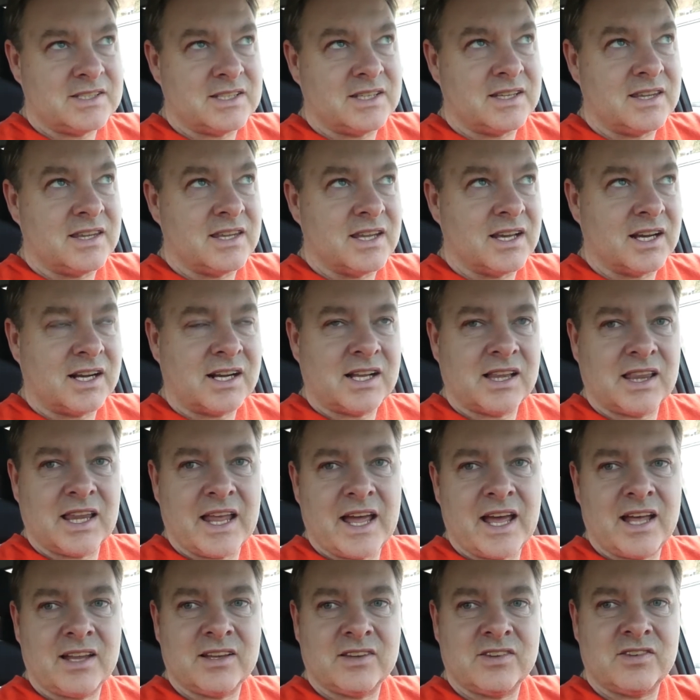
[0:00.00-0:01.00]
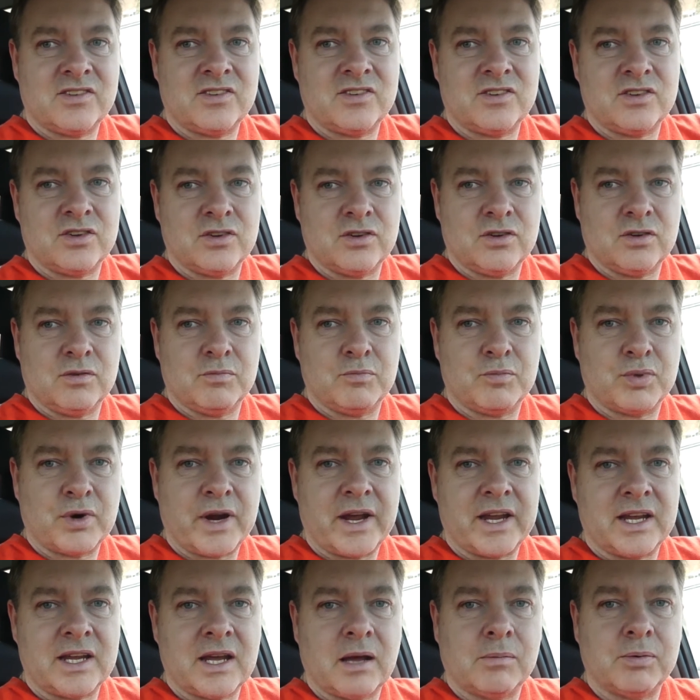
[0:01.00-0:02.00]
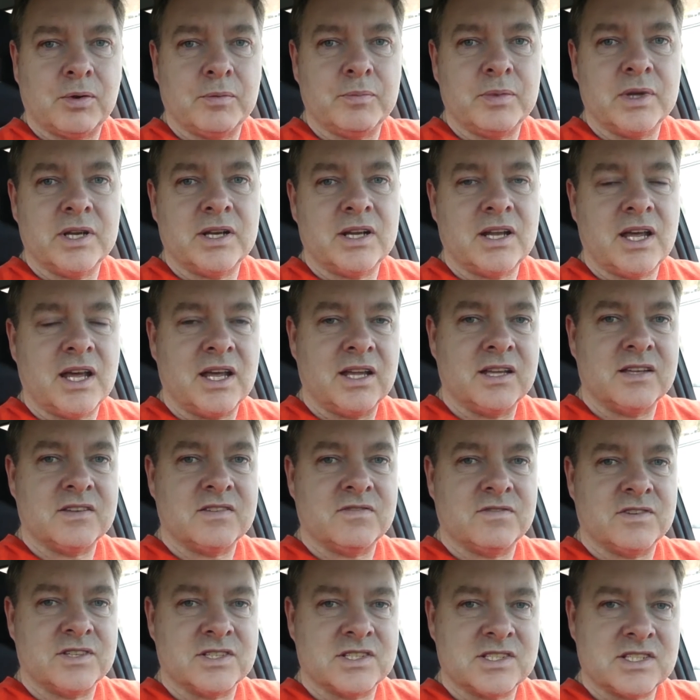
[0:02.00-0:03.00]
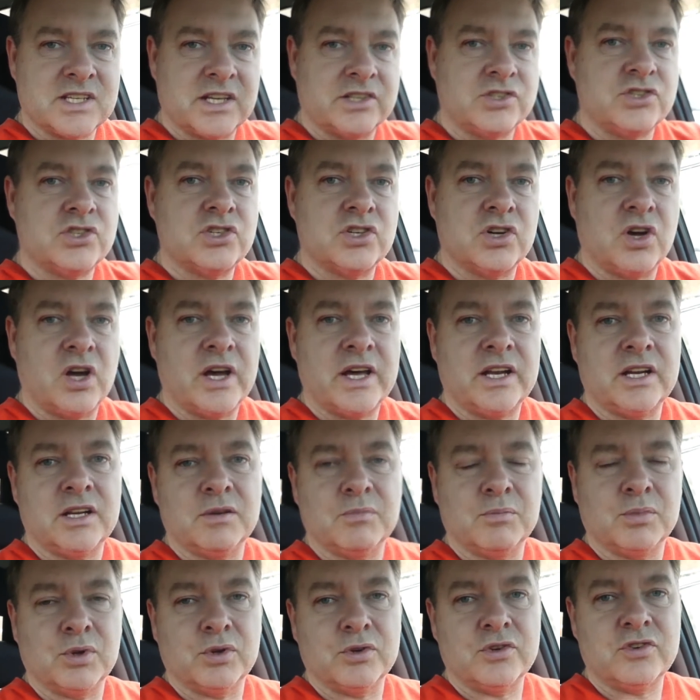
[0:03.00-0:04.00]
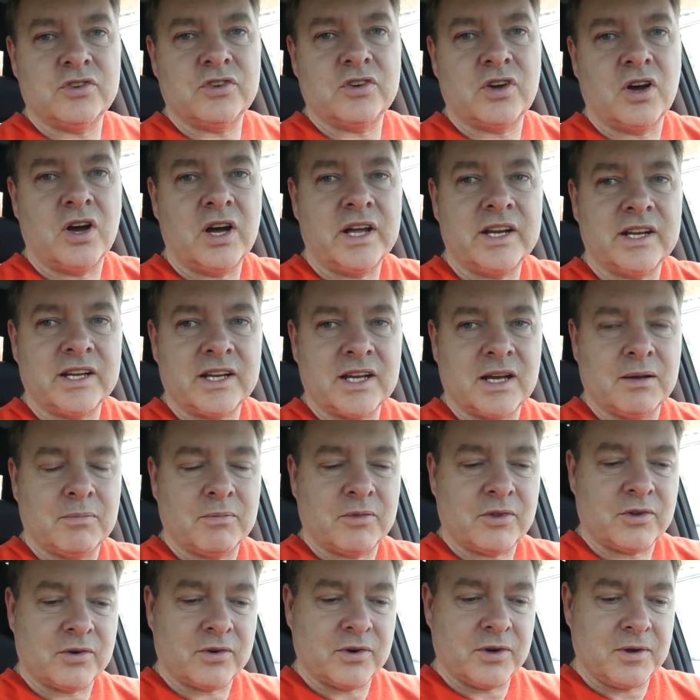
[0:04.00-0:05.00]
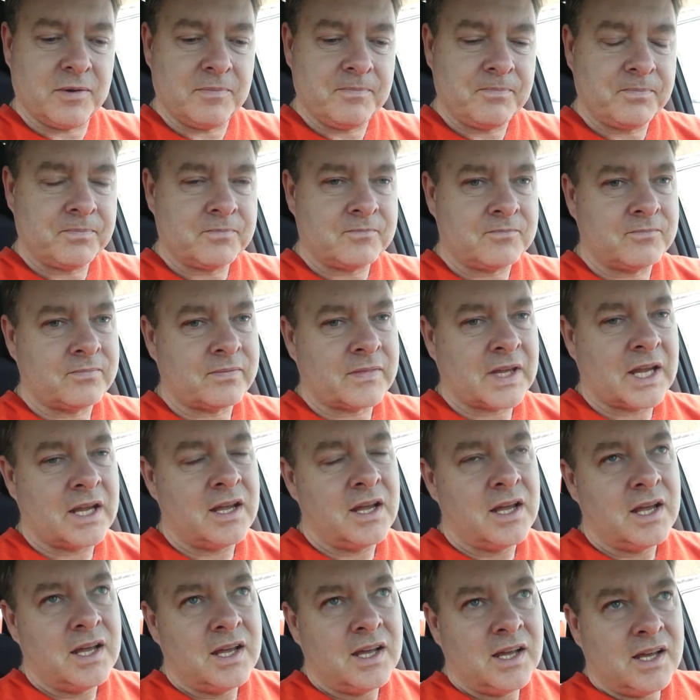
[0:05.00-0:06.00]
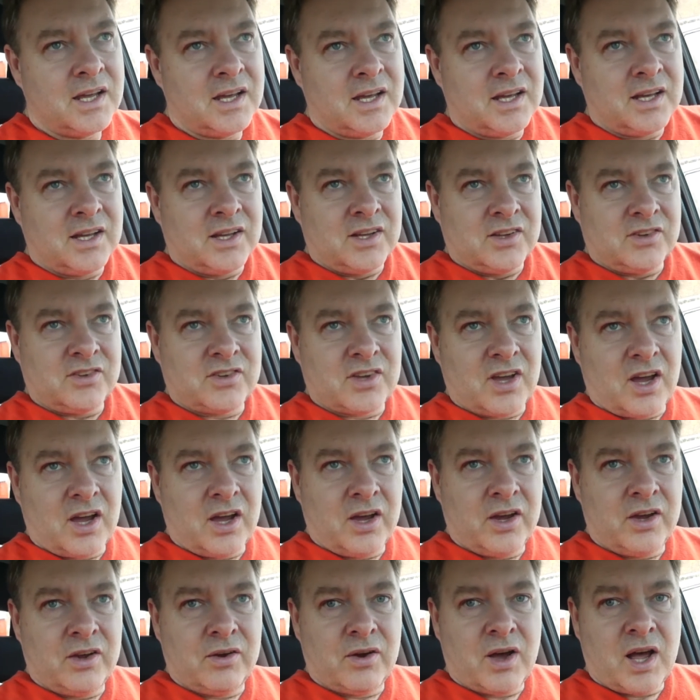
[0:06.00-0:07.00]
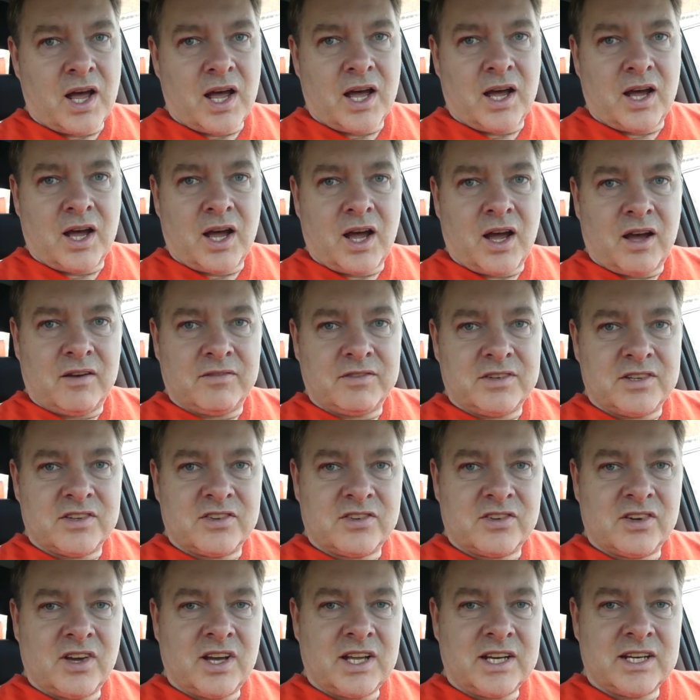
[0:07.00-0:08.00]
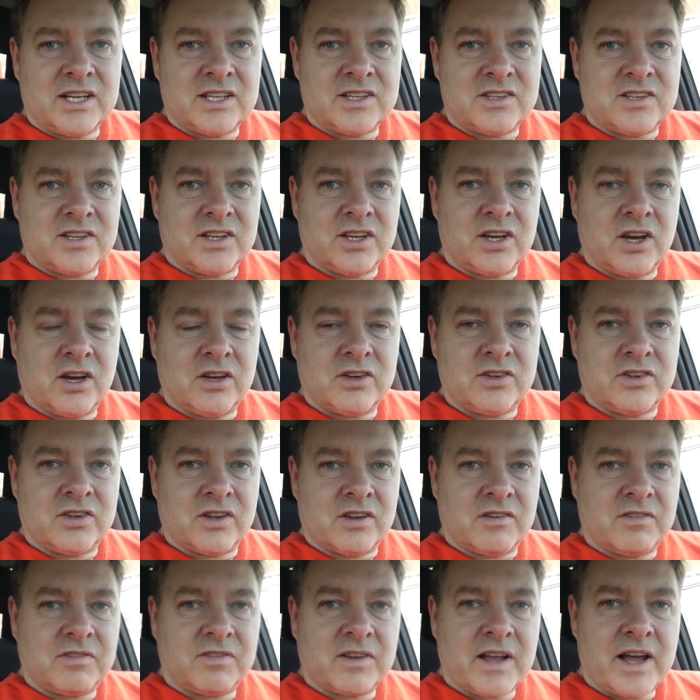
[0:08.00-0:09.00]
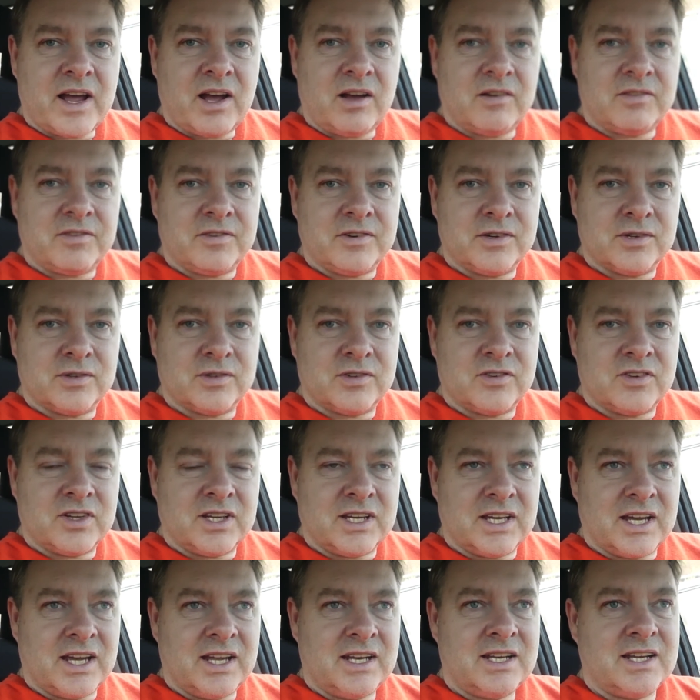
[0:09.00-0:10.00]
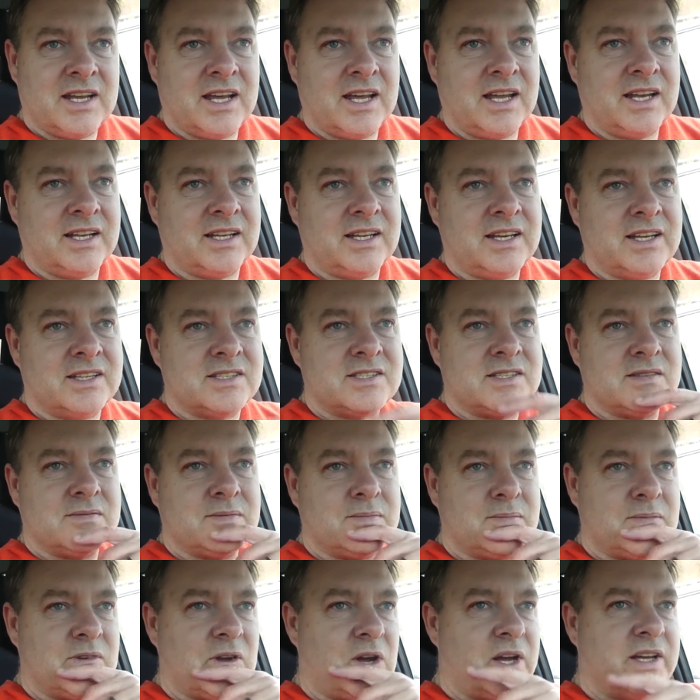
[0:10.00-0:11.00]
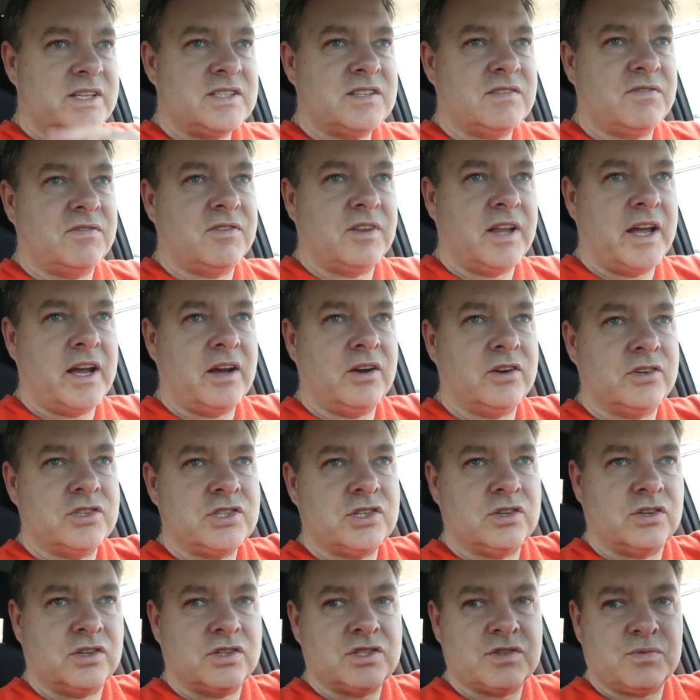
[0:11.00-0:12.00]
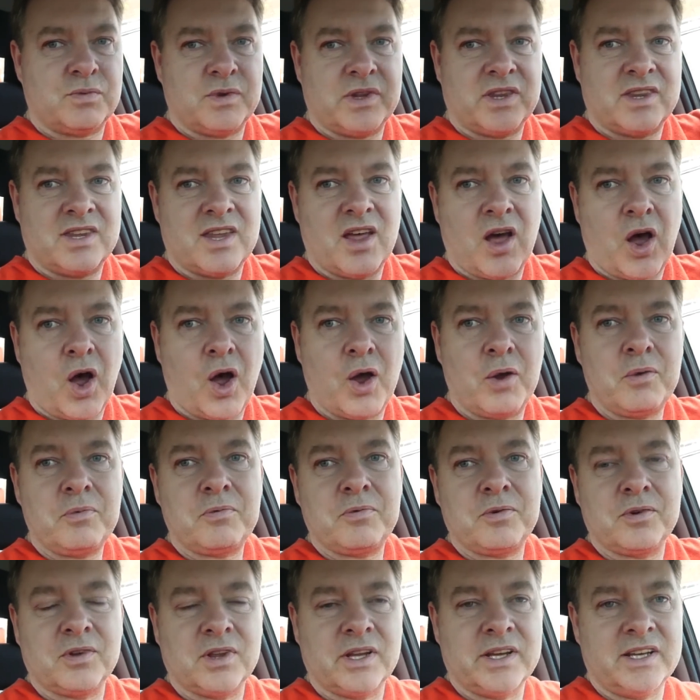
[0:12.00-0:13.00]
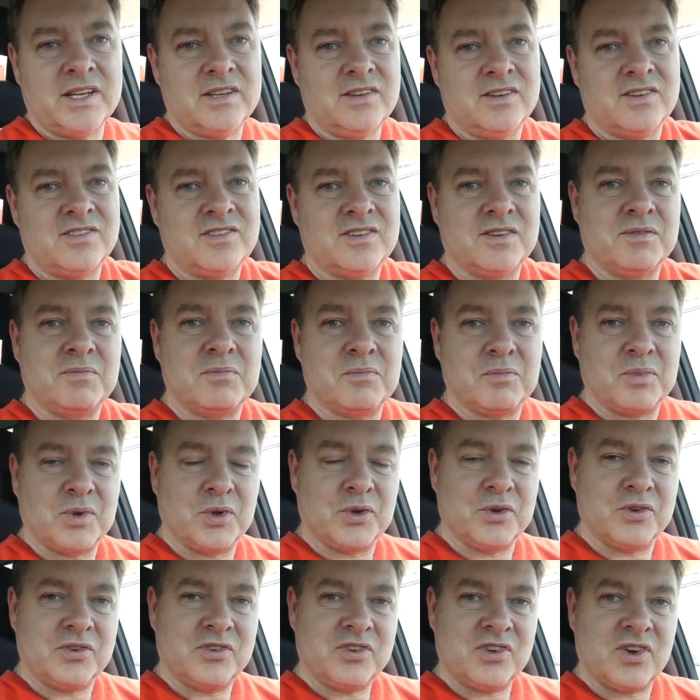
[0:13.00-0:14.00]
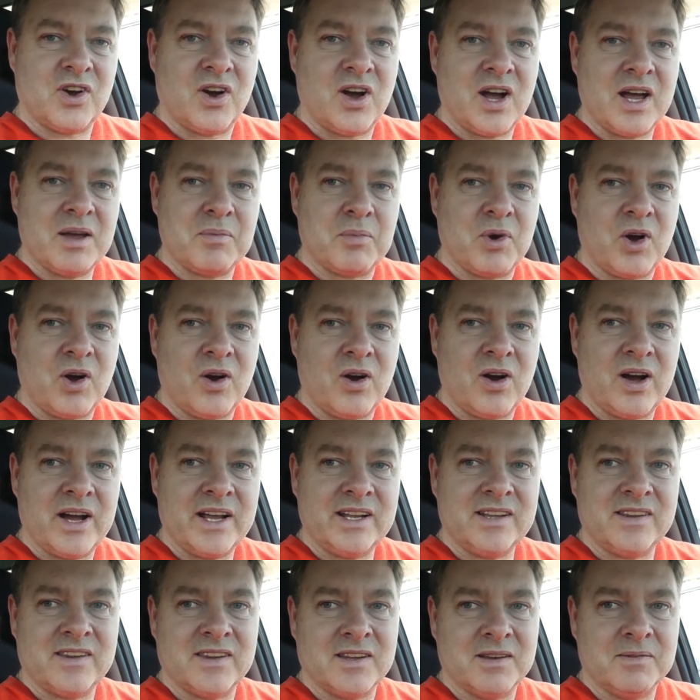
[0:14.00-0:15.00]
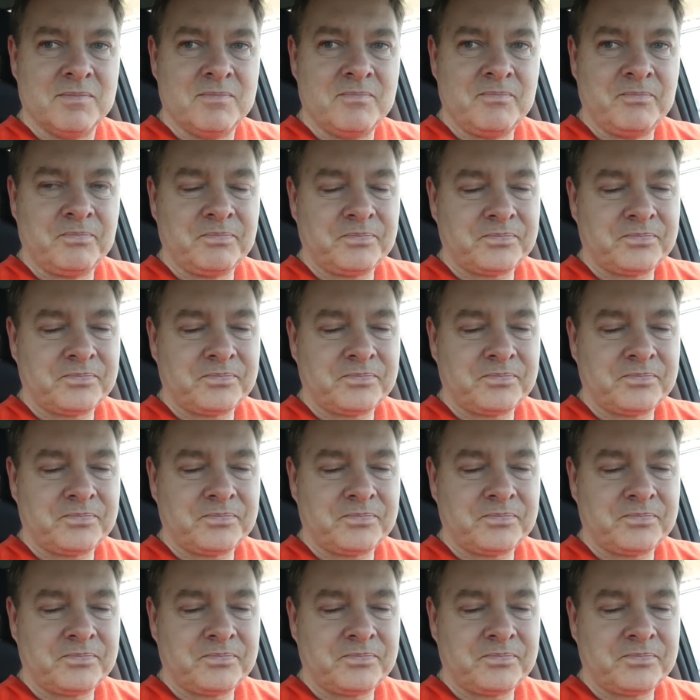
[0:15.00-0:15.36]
the clouds to break up a bit and for sunshine and blue sky to come through. So I've decided to go to the flower fields again and get some nice flower shots with hopefully some blue sky behind them.